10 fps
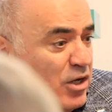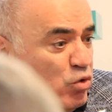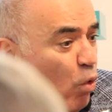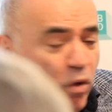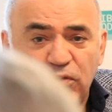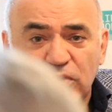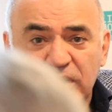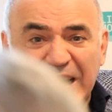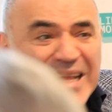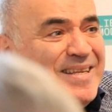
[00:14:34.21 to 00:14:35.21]
to offer.
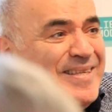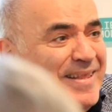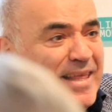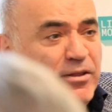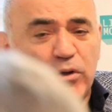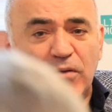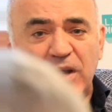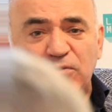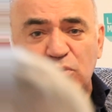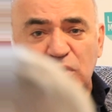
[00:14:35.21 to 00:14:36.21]
Instantly they could have
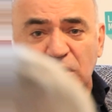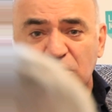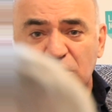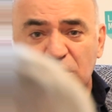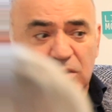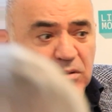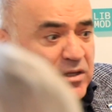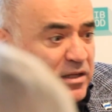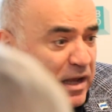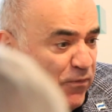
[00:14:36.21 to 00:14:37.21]
done a few things.
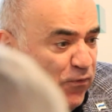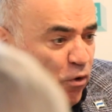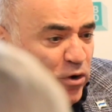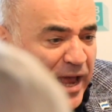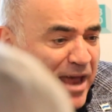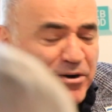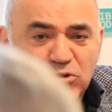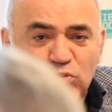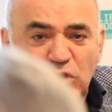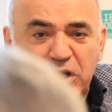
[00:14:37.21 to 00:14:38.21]
So there are 4
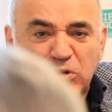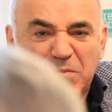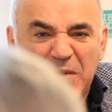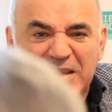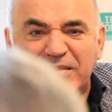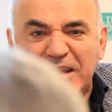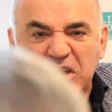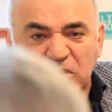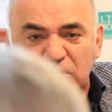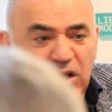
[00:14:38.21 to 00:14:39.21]
areas where they could immediately
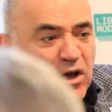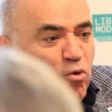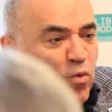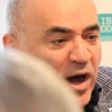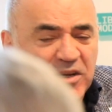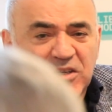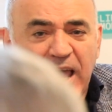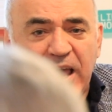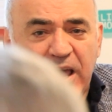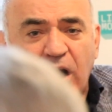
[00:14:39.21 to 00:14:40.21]
hit. One
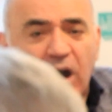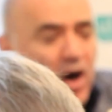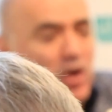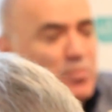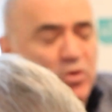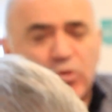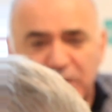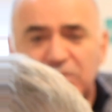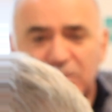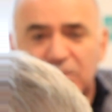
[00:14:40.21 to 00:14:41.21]
is arm
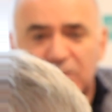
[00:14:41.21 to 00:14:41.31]
Ukraine.